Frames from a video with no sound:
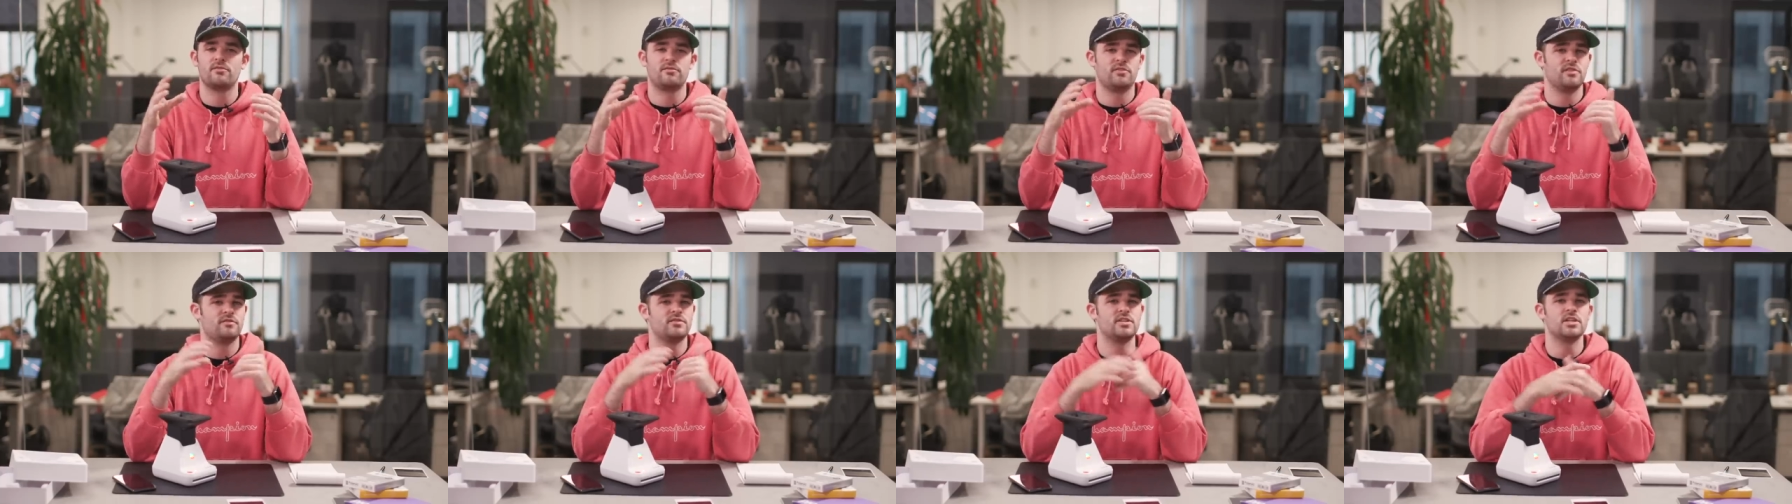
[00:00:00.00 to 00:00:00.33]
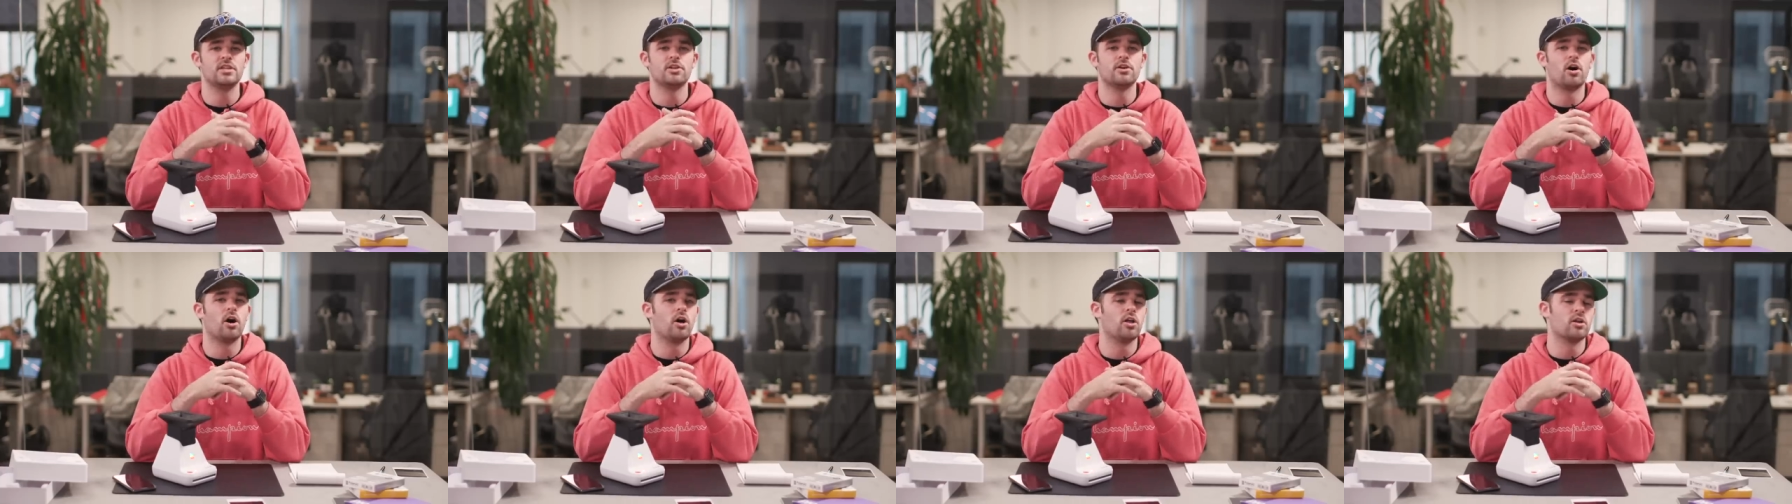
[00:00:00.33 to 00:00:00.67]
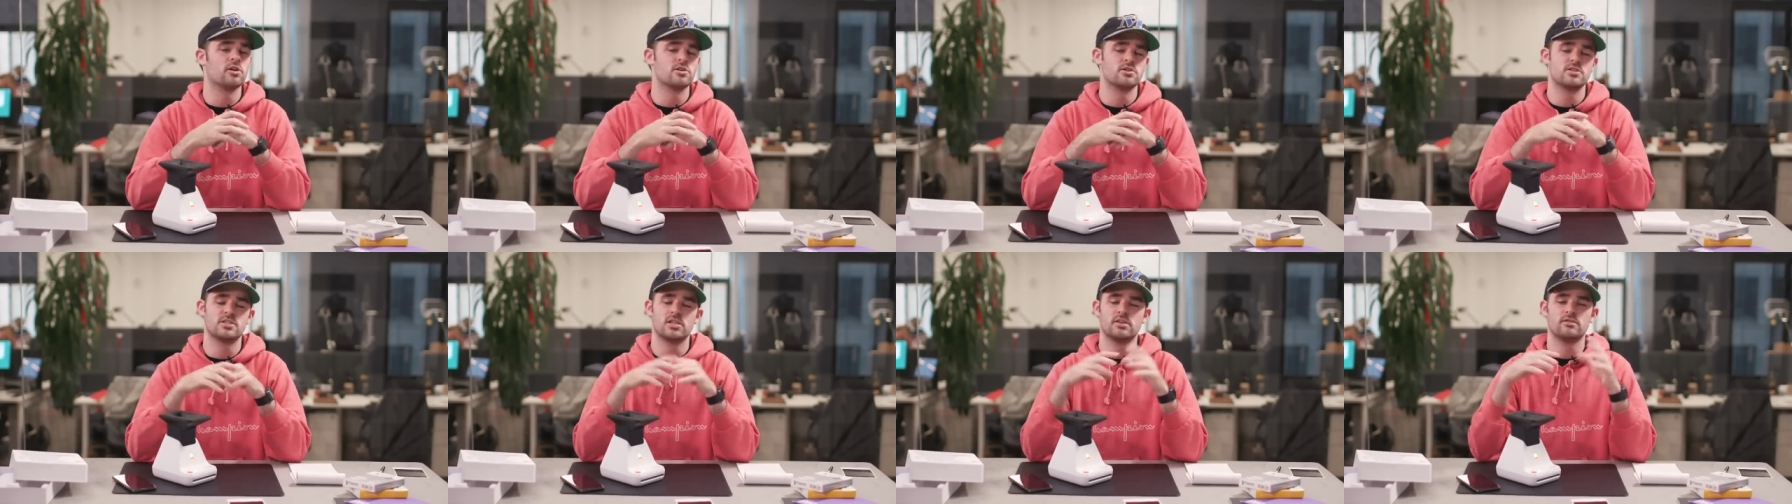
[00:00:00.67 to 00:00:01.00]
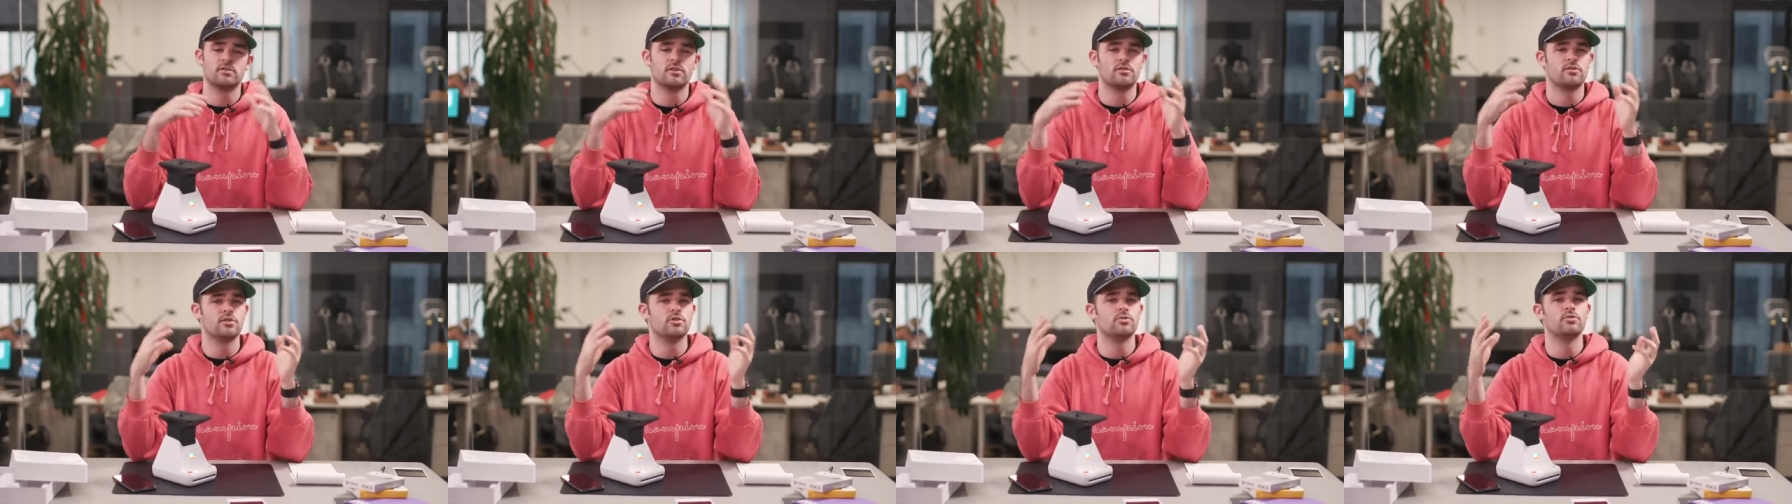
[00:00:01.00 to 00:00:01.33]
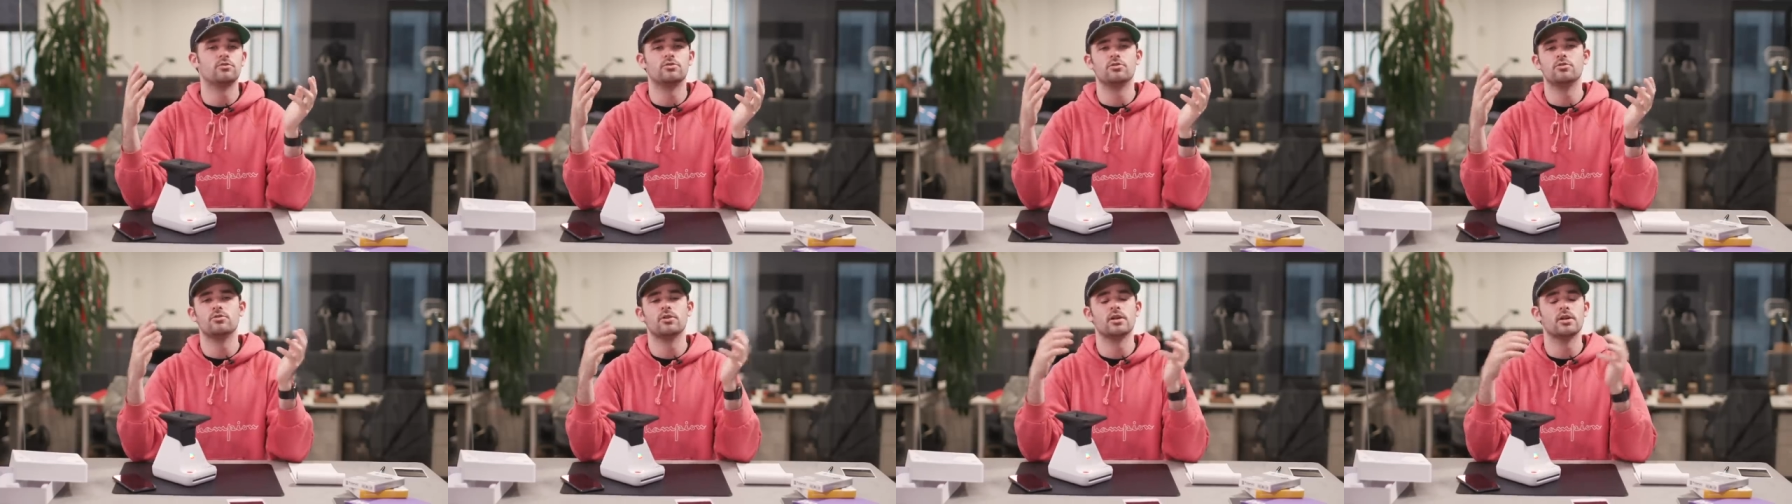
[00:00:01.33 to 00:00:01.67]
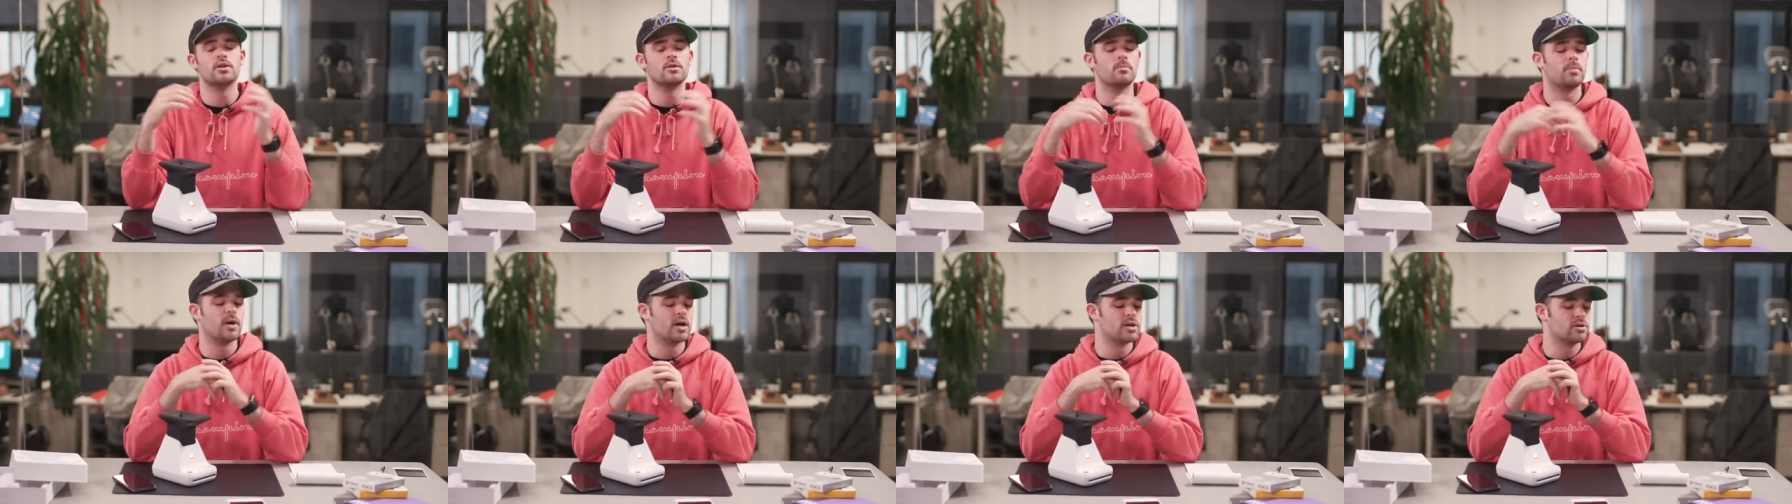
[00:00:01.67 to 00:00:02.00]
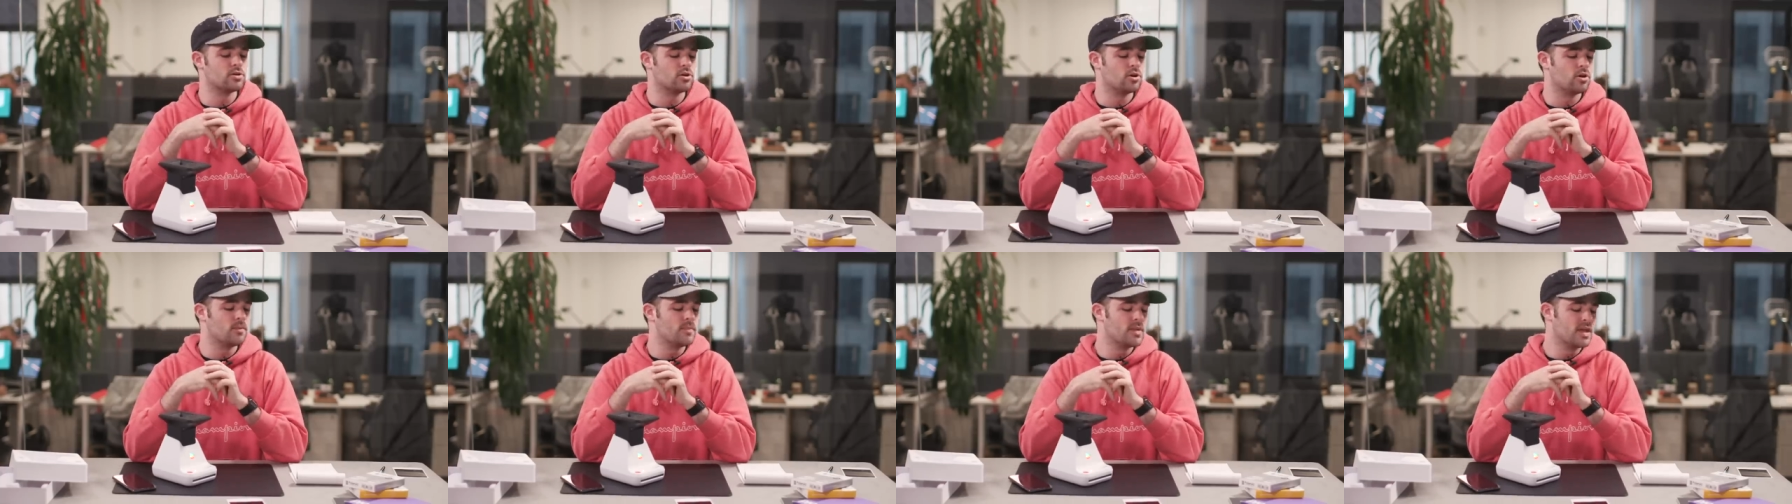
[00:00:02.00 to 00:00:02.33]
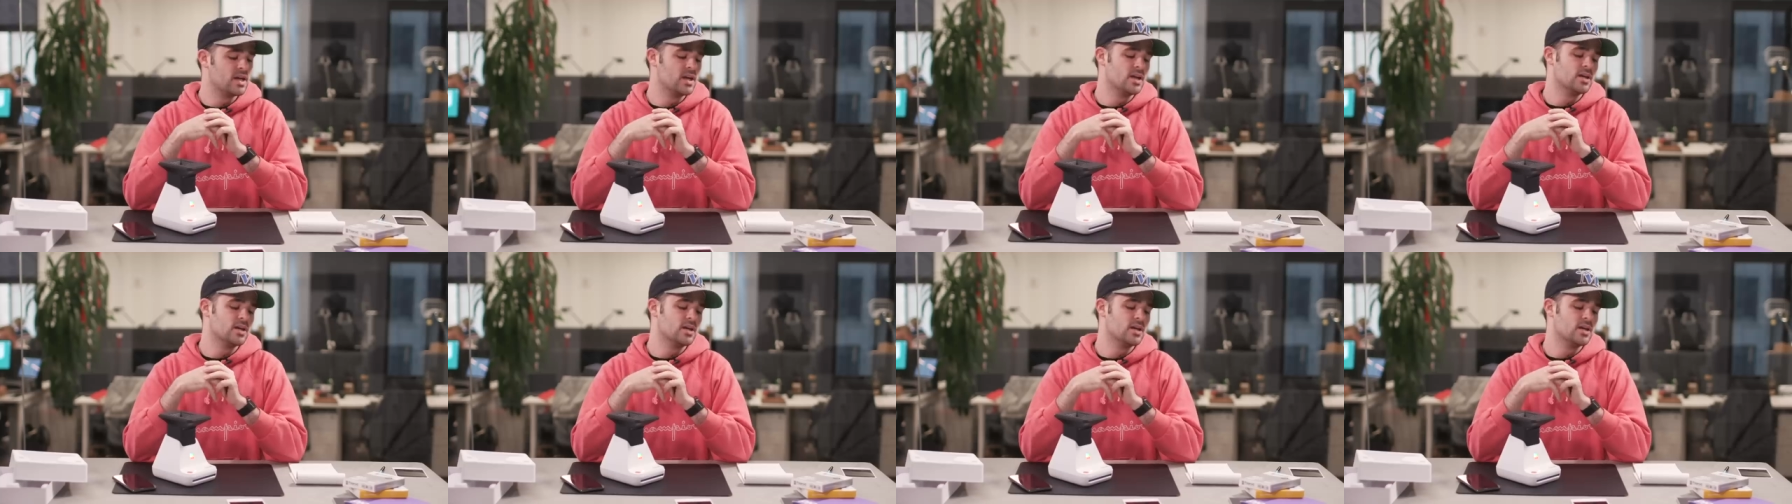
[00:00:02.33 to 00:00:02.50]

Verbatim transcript: $15, even if you do it in a bundle.